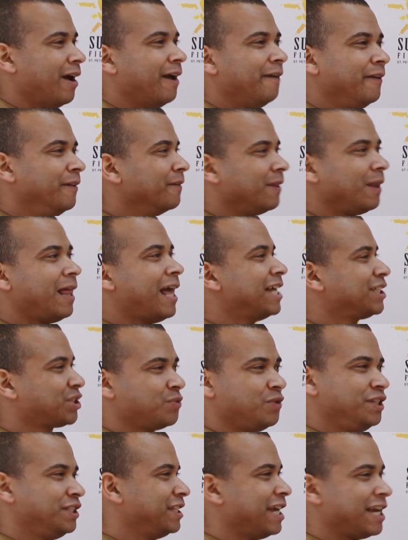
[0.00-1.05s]
In the last
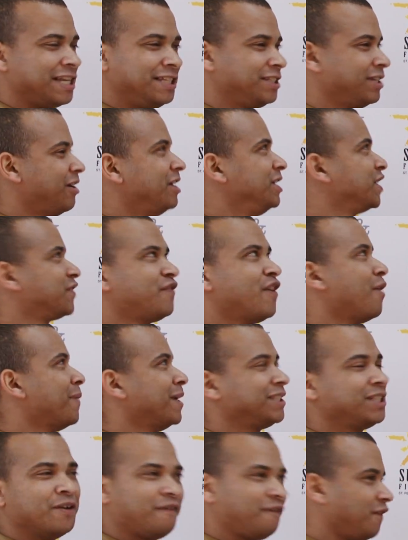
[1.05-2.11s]
20 seconds there, I just found
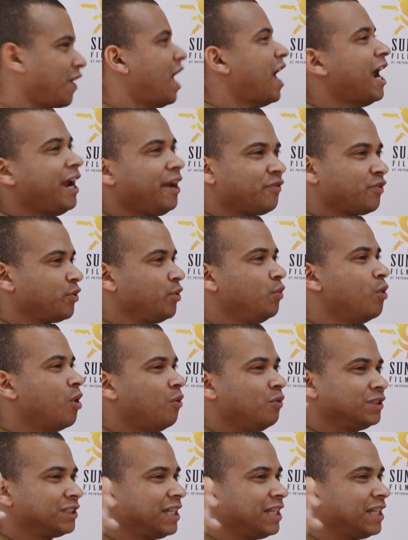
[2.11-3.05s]
myself flying through what was